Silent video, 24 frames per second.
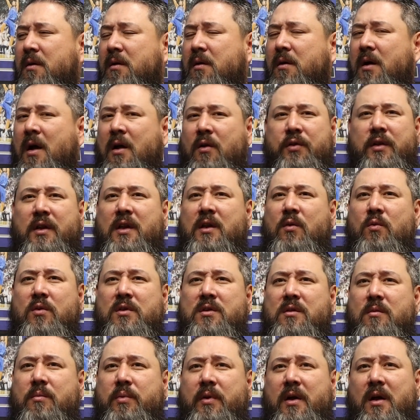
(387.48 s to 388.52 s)
I don't think he went
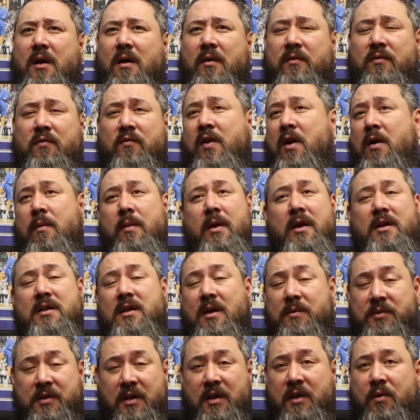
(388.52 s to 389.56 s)
to the playoffs. Very many
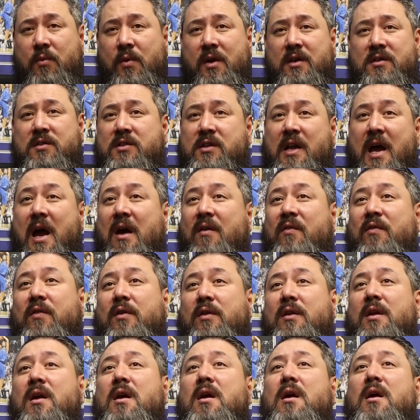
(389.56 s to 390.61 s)
times, anyways.
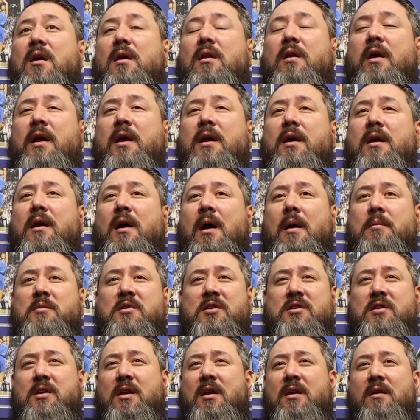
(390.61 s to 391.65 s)
Stafford, like, I'm
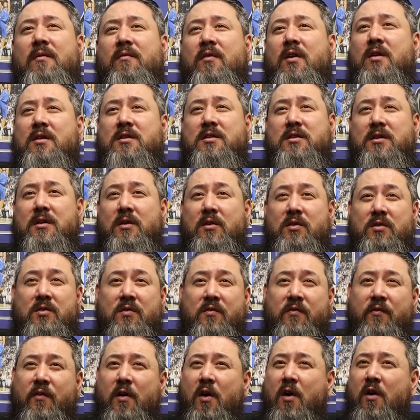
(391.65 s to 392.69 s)
just thinking of gunslingers.
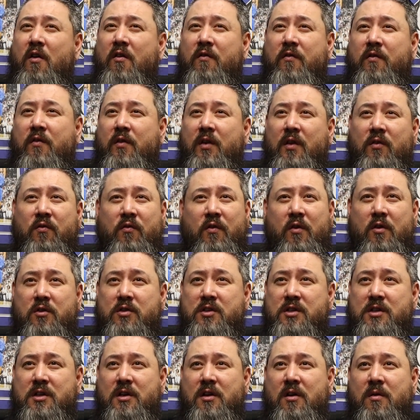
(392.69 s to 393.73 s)
Favre, his
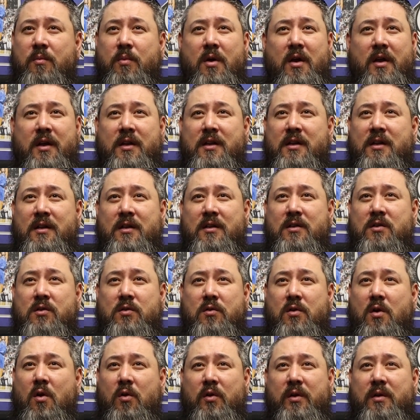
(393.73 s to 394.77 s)
first year, probably didn't
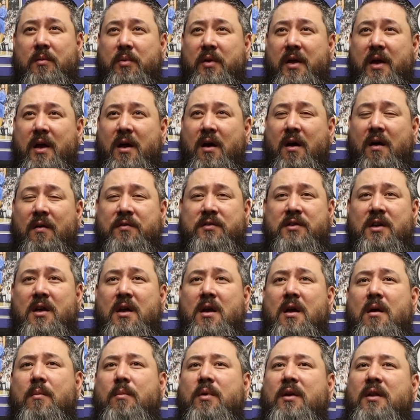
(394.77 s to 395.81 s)
go to the playoffs.
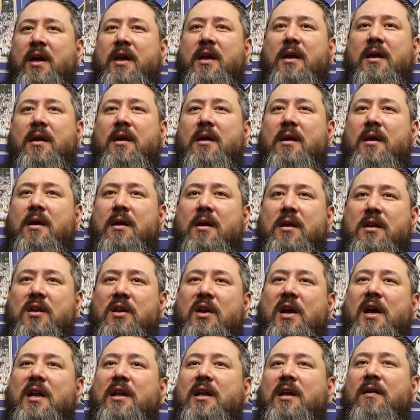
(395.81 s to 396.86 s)
But, like, you
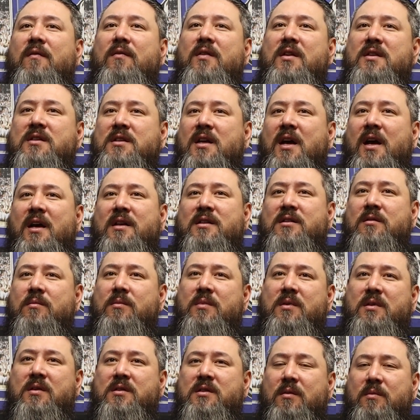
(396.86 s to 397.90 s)
got to give these guys
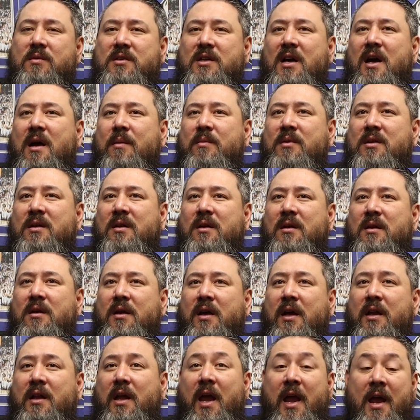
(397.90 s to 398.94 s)
some time to,
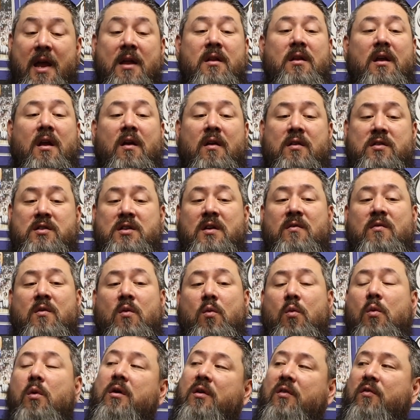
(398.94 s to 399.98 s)
and it's
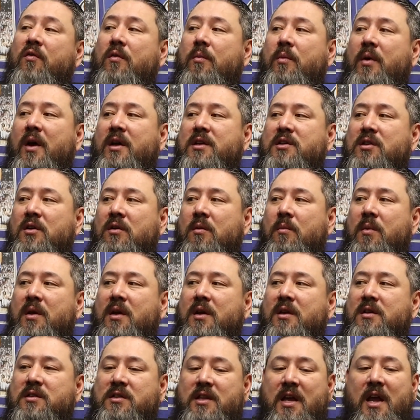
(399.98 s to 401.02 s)
even worse for Bryce Young
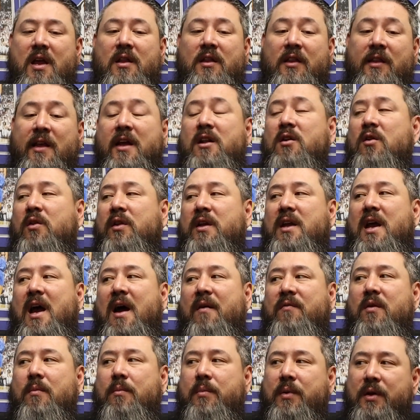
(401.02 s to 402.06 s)
because they literally
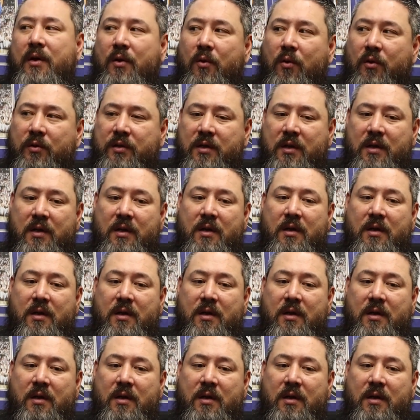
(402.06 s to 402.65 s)
have to build